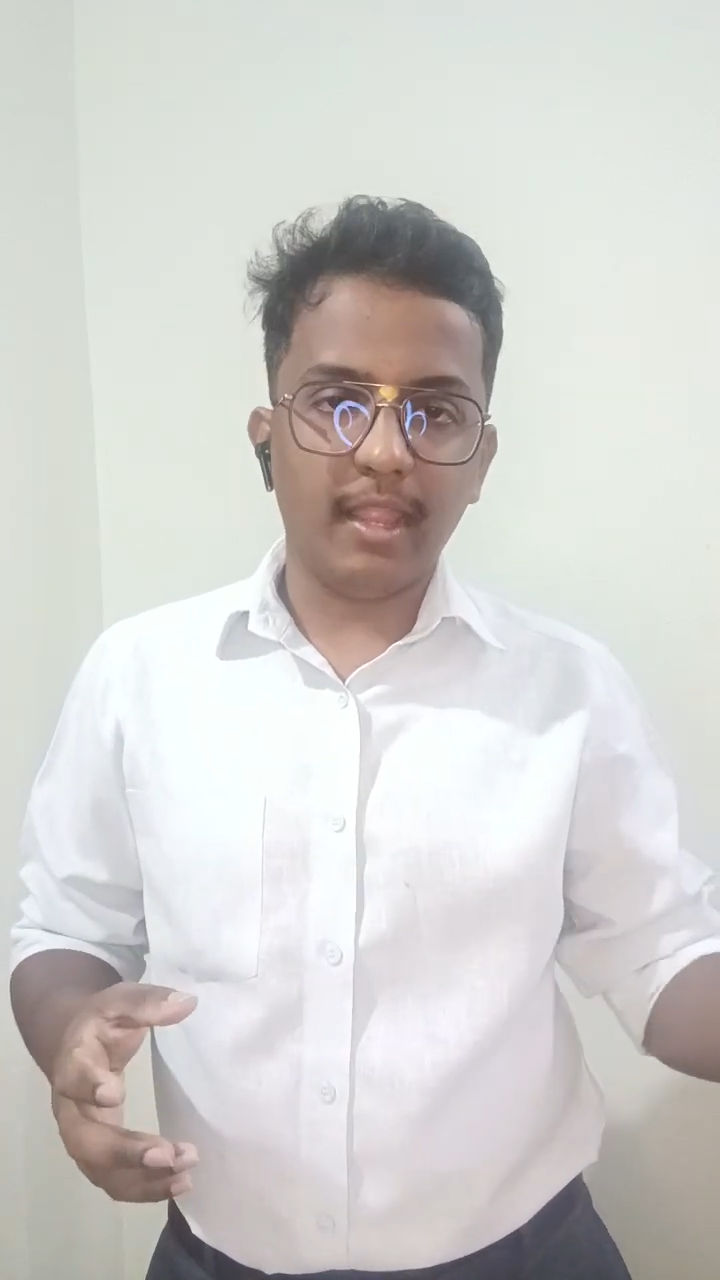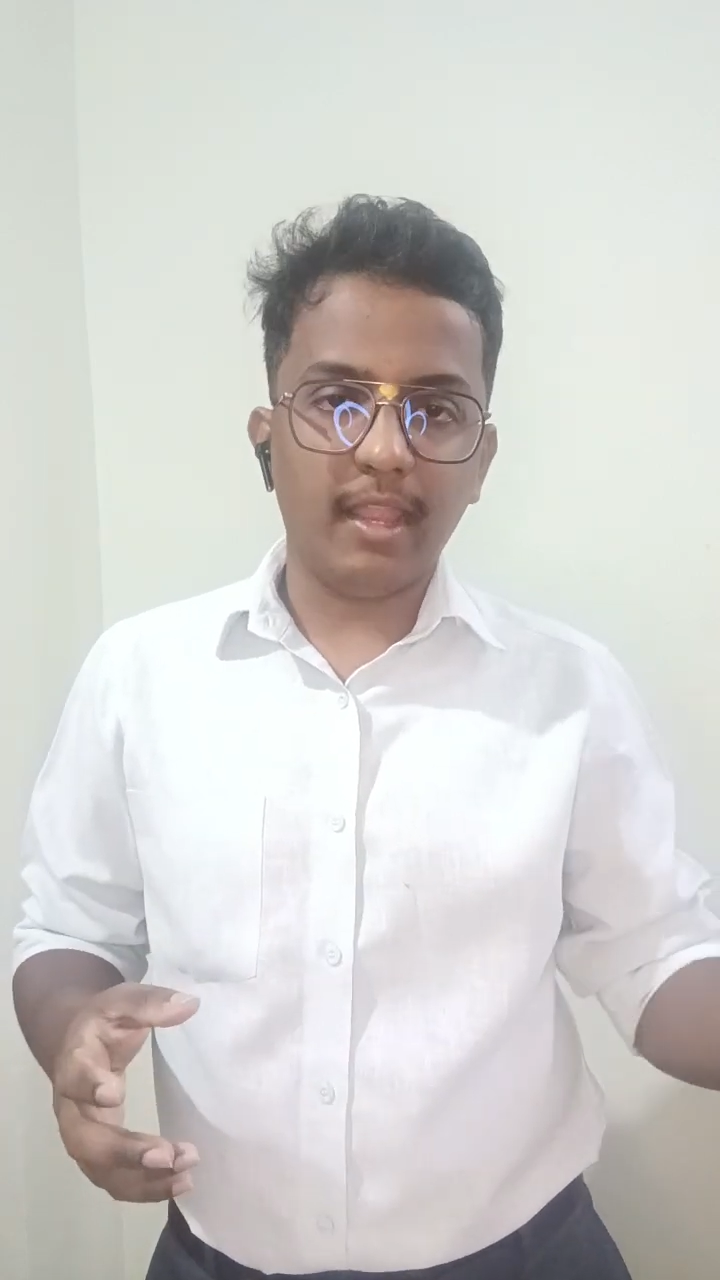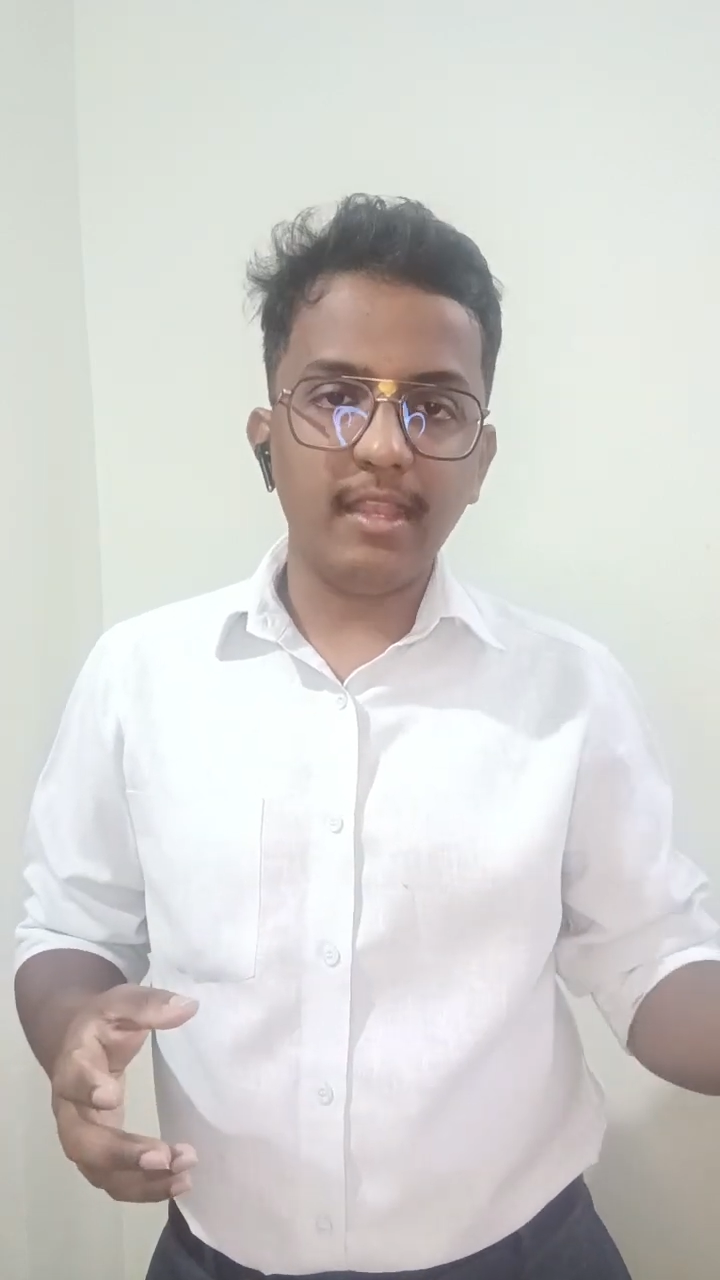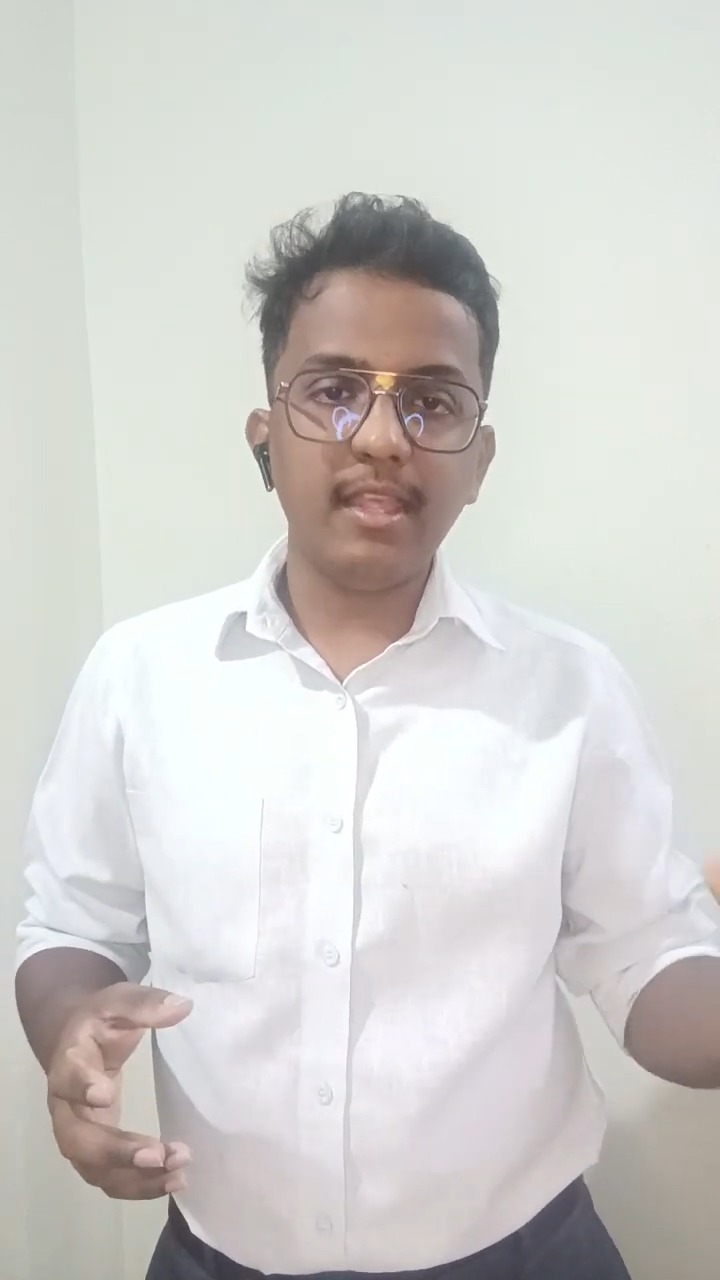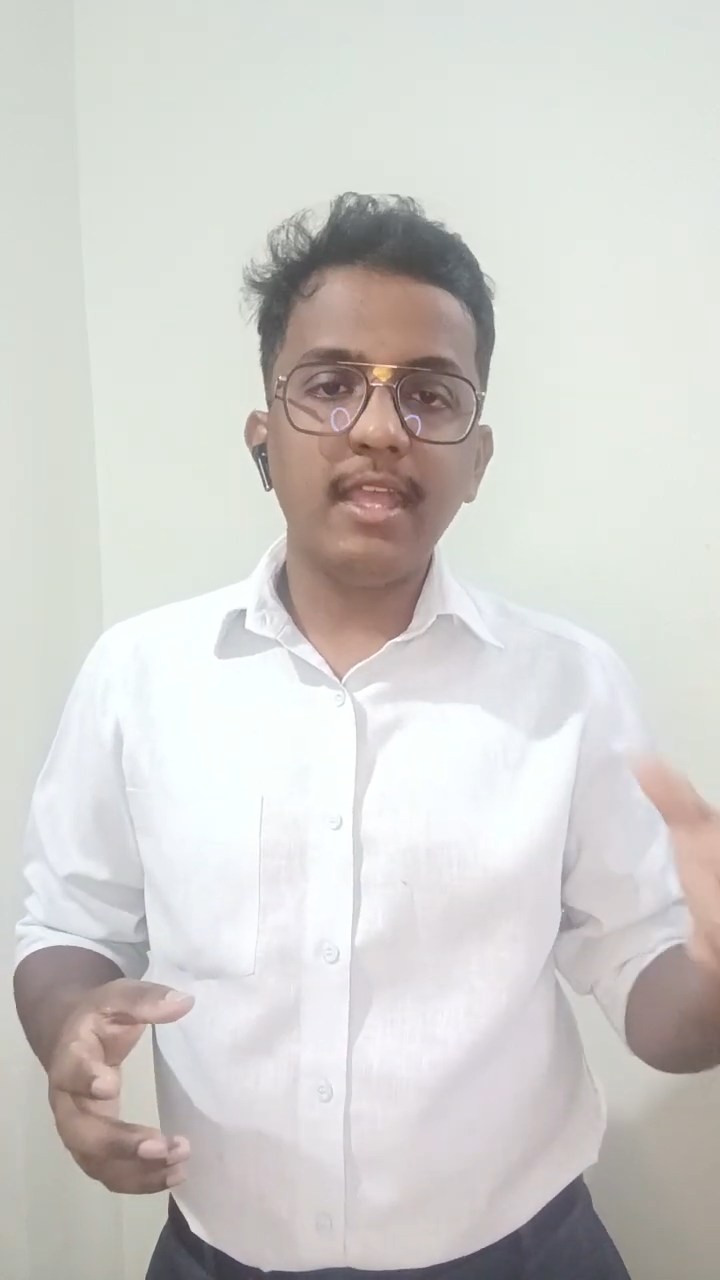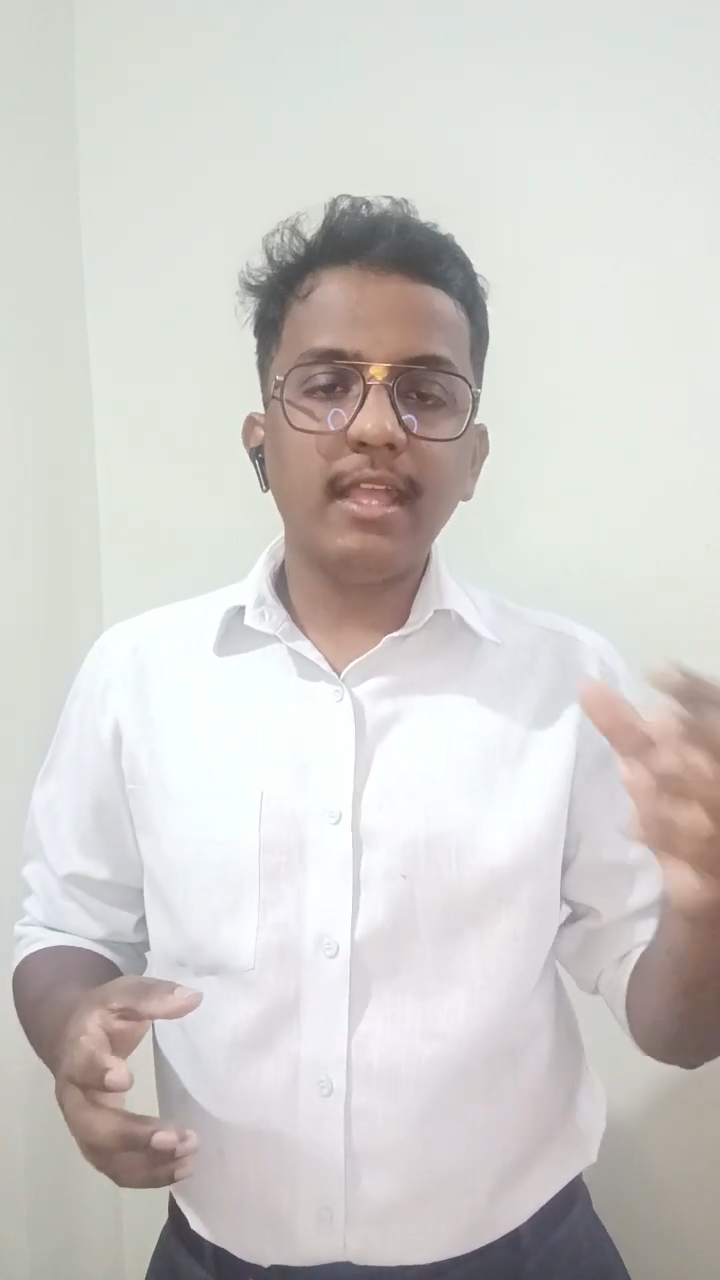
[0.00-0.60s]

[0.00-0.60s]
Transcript: end,